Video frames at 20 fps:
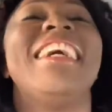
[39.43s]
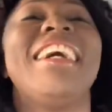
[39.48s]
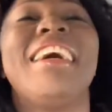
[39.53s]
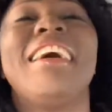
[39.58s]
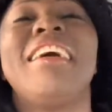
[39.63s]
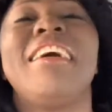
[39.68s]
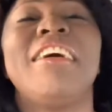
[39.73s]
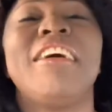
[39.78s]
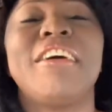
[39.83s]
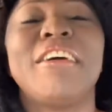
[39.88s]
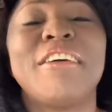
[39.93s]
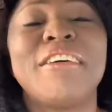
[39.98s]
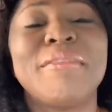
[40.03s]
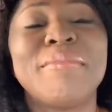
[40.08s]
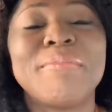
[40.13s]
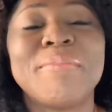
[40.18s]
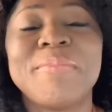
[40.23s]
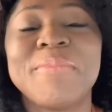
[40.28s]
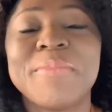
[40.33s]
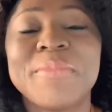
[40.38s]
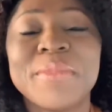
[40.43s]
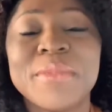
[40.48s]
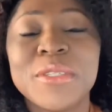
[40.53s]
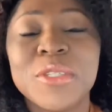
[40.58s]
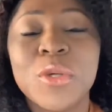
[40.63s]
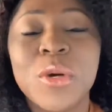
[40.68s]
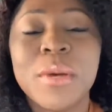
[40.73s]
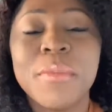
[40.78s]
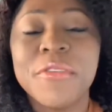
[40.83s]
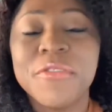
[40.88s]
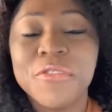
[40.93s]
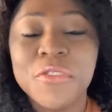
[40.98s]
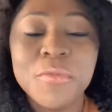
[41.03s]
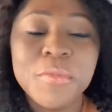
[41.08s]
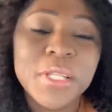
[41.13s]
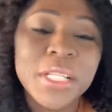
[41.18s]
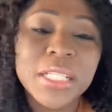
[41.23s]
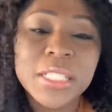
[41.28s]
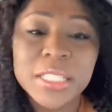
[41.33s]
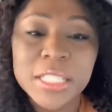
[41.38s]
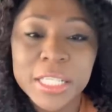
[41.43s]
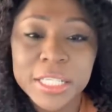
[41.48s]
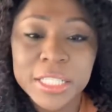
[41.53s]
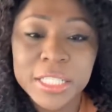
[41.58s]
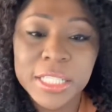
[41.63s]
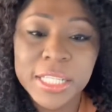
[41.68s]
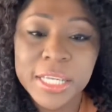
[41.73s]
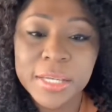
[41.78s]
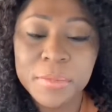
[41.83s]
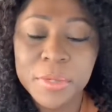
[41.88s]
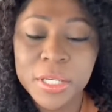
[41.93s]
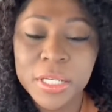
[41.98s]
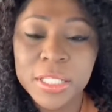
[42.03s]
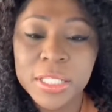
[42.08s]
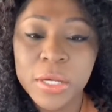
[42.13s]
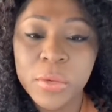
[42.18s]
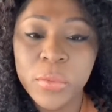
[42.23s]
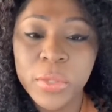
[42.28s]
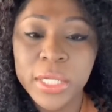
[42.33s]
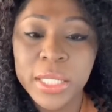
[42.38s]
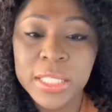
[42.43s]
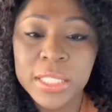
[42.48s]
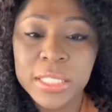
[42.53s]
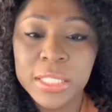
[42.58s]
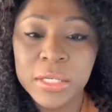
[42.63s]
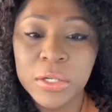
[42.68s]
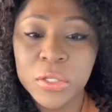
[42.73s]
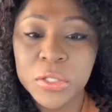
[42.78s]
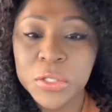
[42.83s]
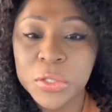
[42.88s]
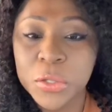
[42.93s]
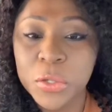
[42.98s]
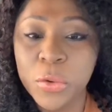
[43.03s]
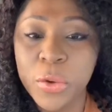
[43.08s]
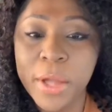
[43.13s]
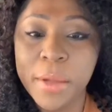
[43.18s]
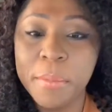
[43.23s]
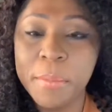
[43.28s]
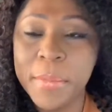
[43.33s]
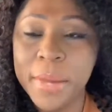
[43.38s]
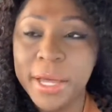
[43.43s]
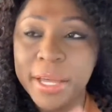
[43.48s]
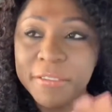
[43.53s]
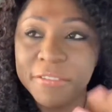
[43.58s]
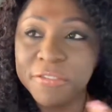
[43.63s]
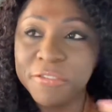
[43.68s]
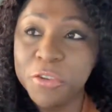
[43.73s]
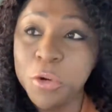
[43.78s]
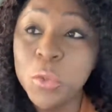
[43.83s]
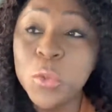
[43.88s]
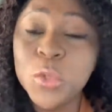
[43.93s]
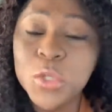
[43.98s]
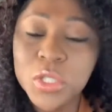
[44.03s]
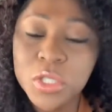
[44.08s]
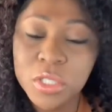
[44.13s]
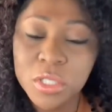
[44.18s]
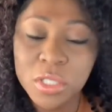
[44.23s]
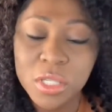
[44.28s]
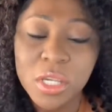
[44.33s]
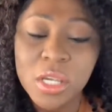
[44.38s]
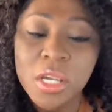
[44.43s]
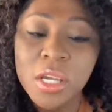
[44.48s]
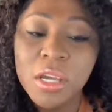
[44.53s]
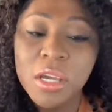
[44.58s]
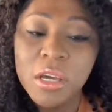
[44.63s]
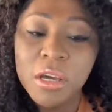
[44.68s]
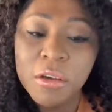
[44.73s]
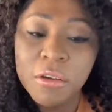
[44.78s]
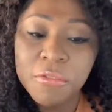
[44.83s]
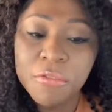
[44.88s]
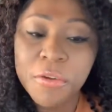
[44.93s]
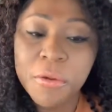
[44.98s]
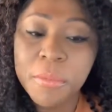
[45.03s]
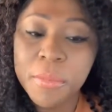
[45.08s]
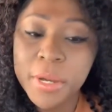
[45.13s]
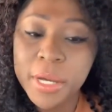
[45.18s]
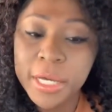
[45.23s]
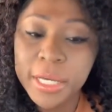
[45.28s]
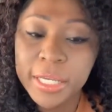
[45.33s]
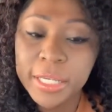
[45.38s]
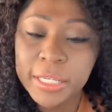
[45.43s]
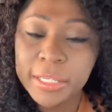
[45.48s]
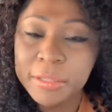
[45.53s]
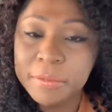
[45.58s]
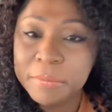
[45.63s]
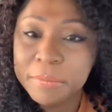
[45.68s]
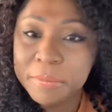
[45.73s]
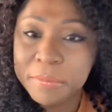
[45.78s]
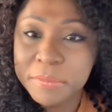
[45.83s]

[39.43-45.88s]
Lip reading: So I'm a few minutes late today because I wanted to also grab my folks from my